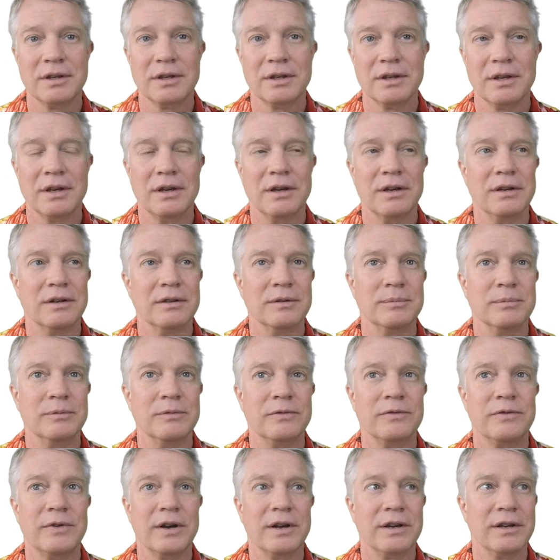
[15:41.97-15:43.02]

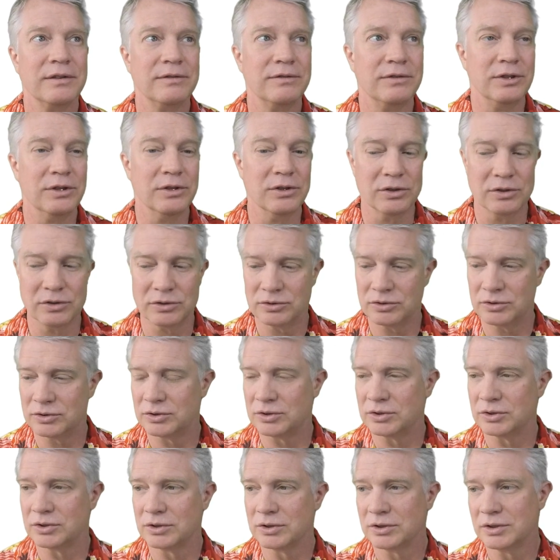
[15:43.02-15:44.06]
5
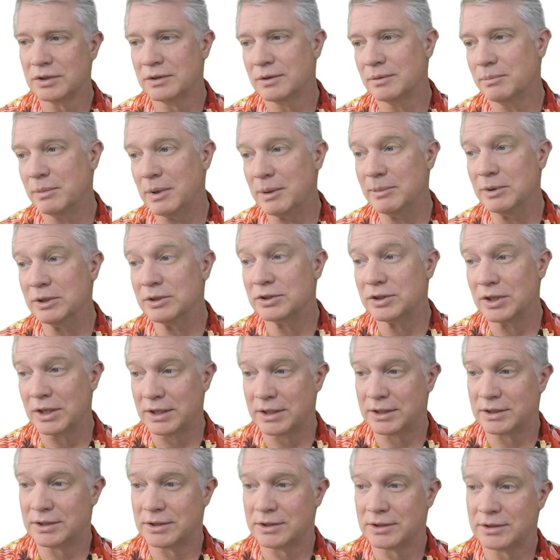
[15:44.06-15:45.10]
years, maybe
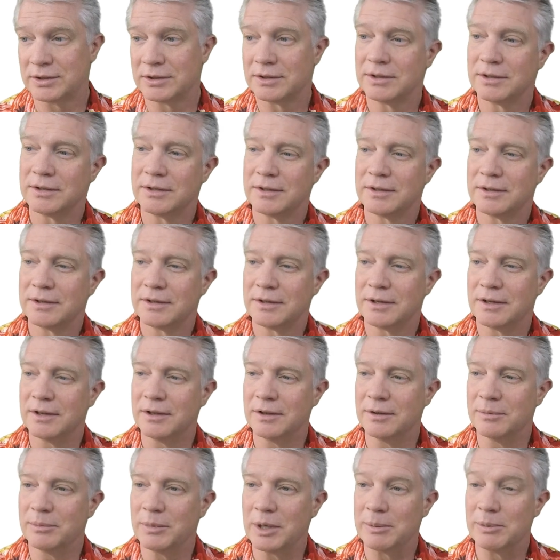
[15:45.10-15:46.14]
6,
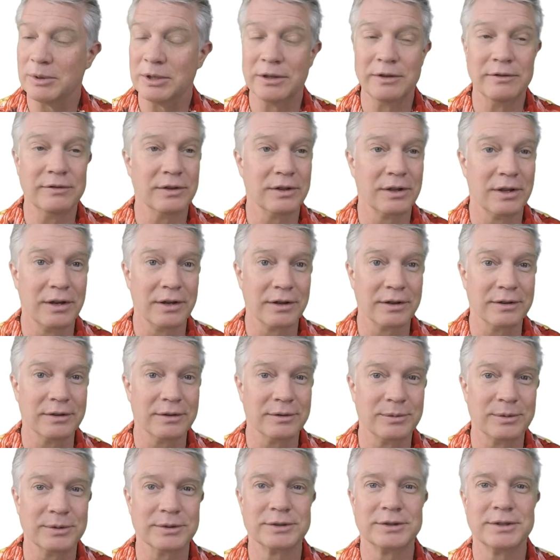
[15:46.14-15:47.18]
maybe even longer.
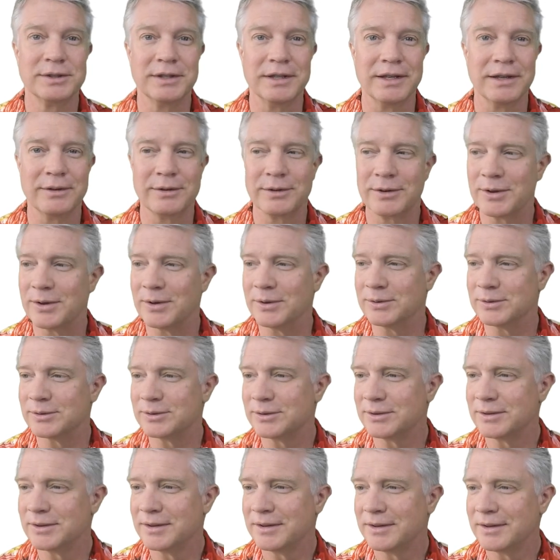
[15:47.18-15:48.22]
We'll see how it
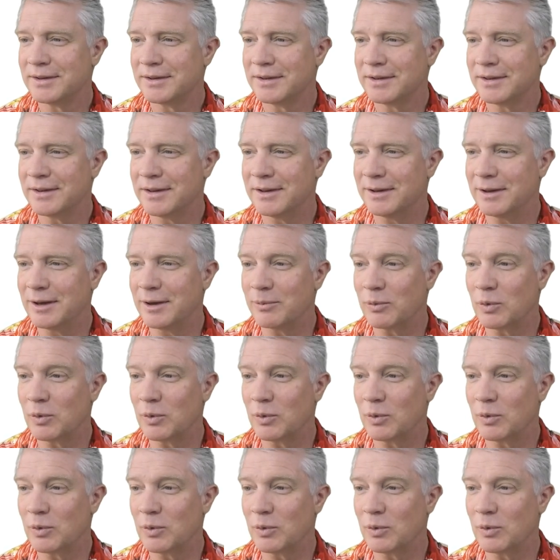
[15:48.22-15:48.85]
goes. I'm